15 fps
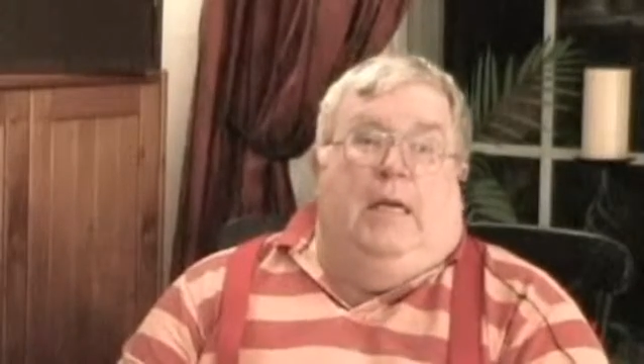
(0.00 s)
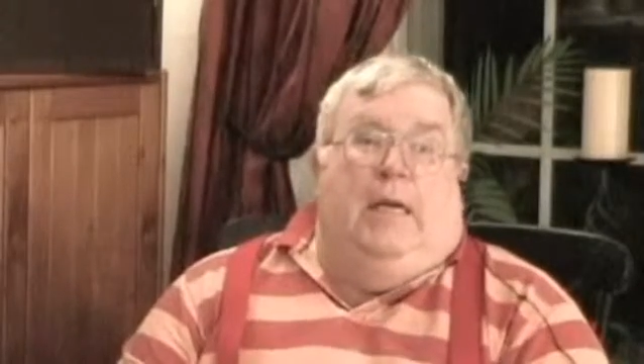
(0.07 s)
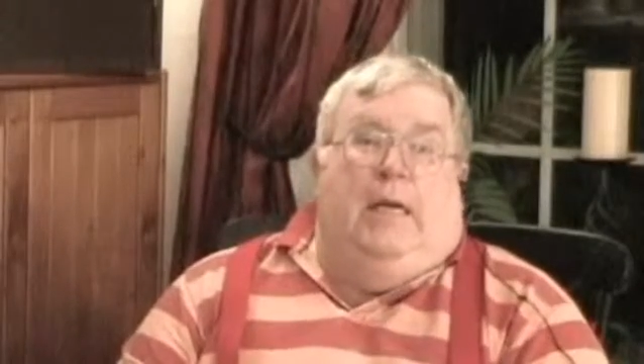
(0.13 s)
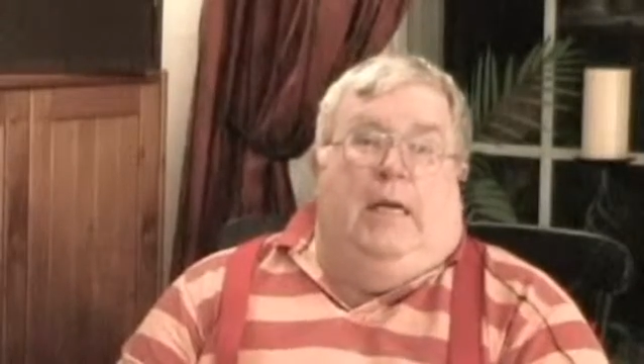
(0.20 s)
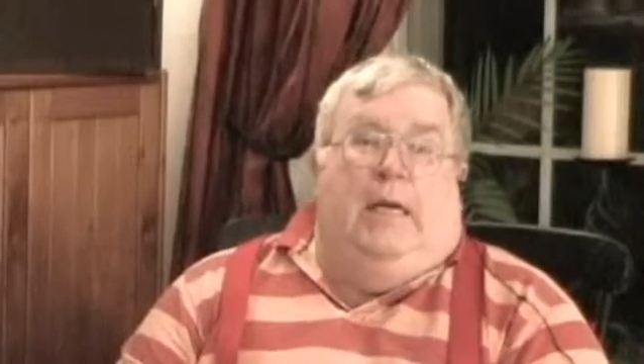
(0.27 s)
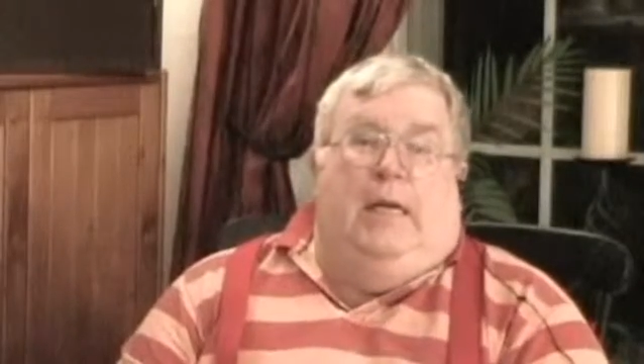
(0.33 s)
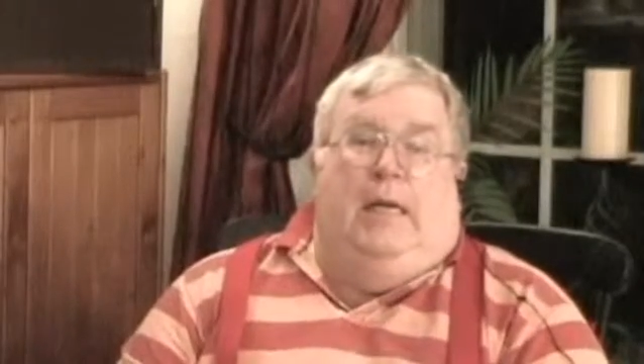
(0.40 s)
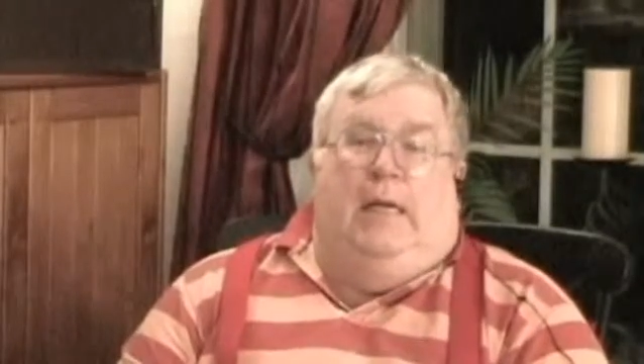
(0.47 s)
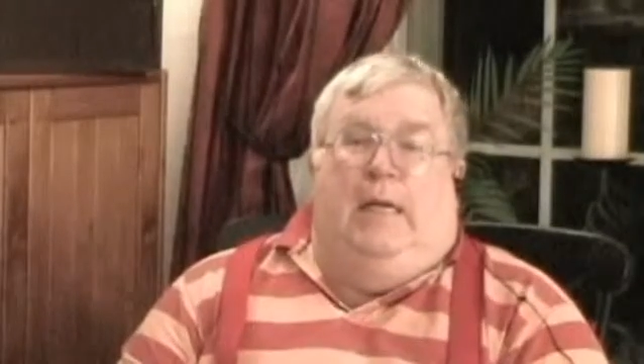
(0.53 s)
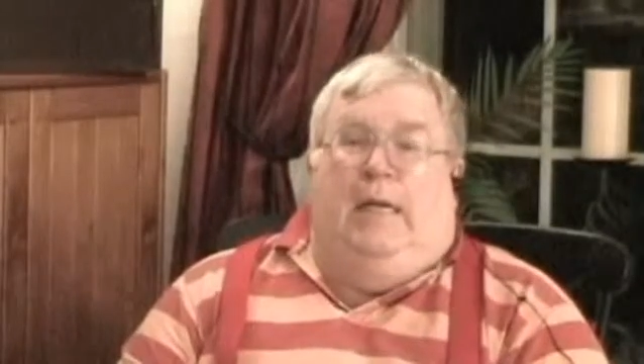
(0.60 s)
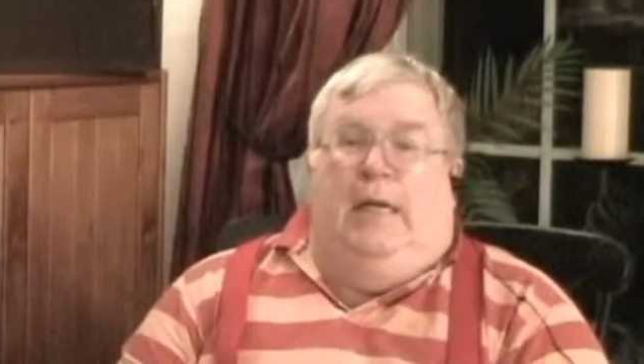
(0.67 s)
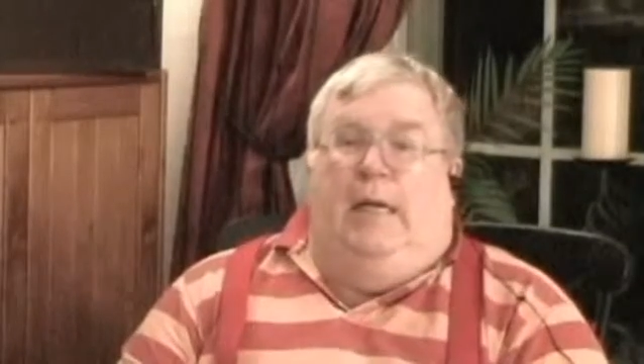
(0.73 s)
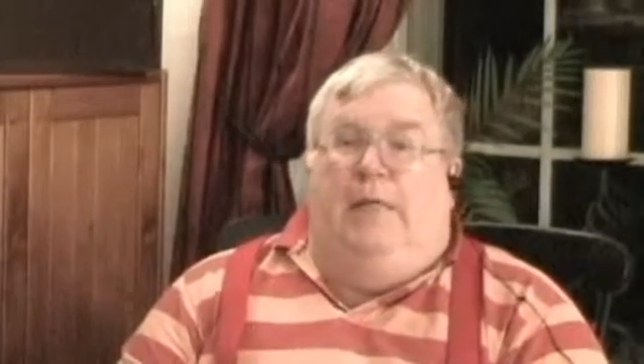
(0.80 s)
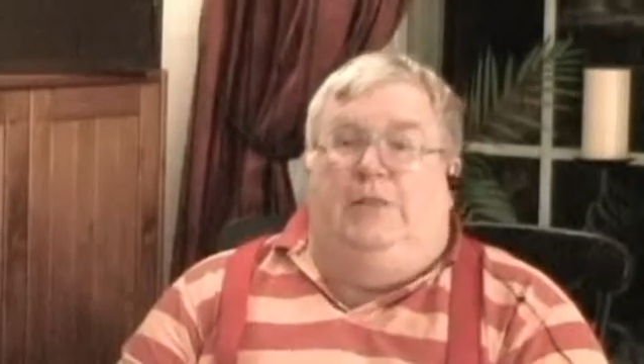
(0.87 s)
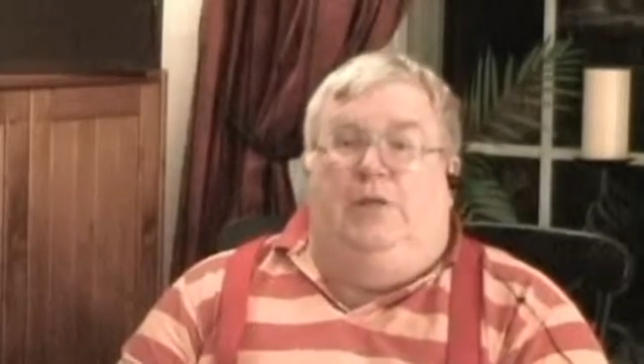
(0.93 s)

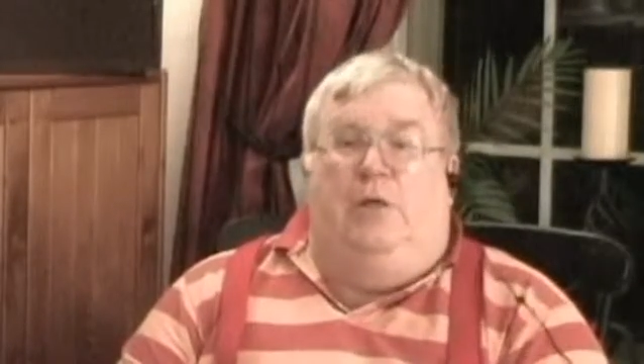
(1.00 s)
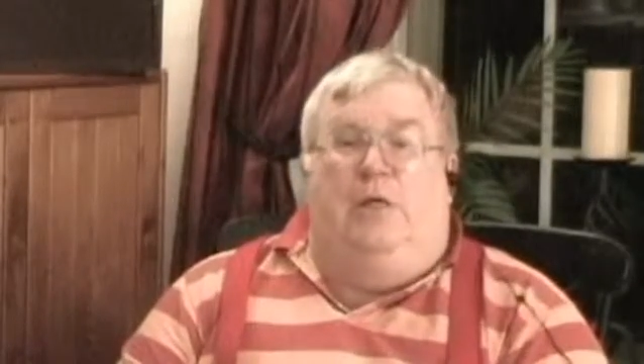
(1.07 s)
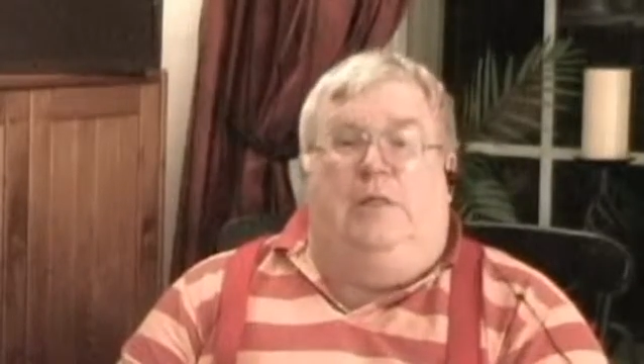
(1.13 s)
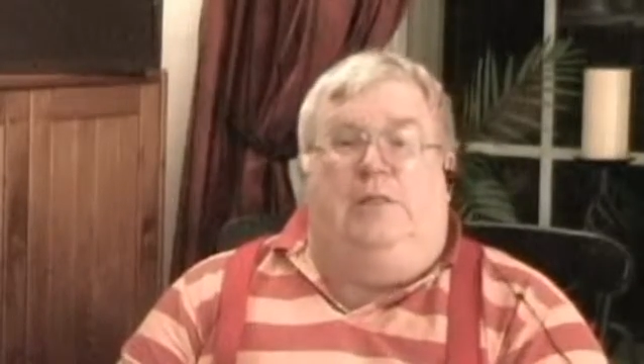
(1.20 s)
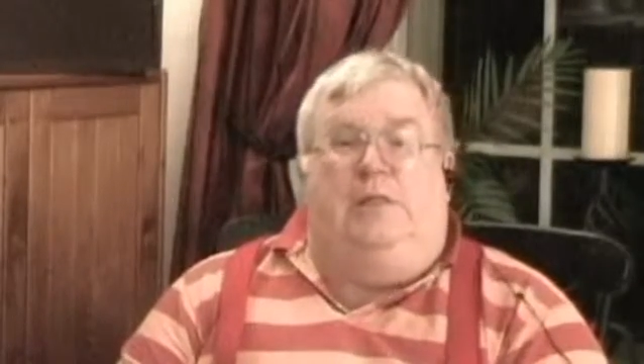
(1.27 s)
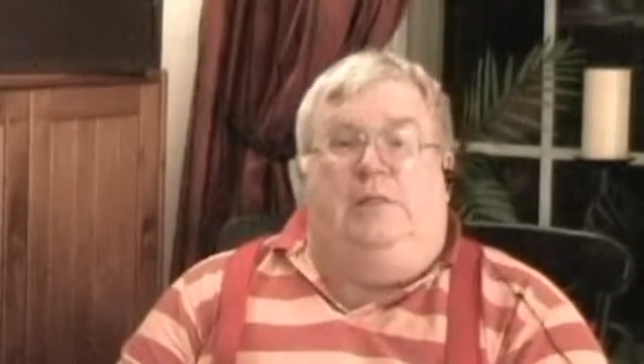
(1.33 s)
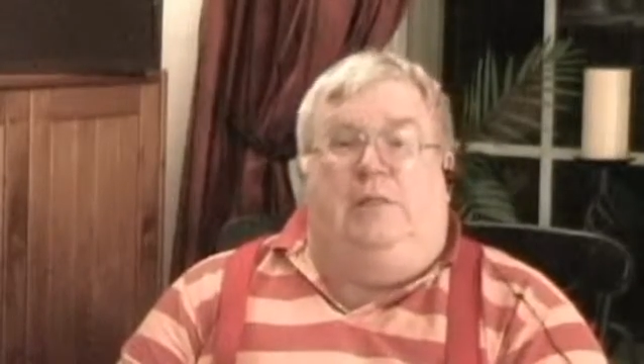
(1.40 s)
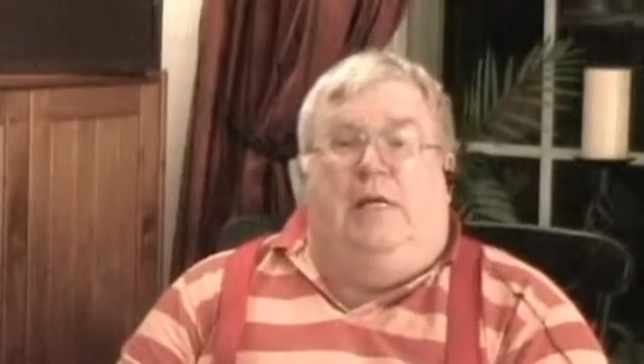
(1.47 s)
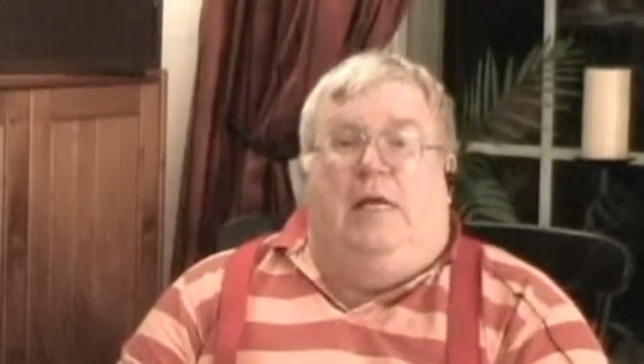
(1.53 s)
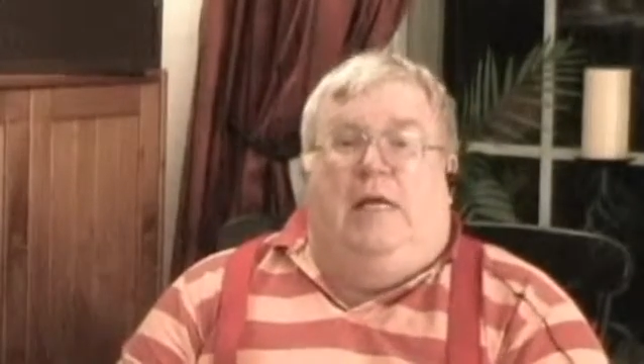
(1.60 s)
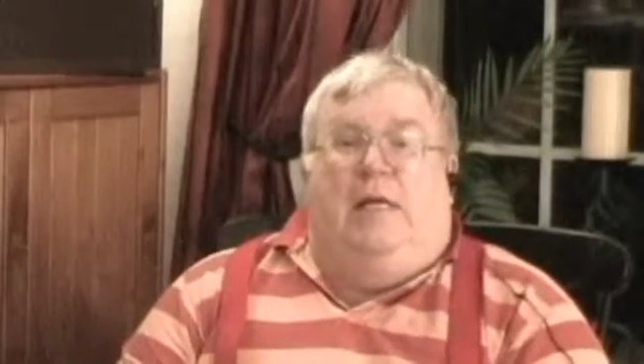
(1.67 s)
I should have just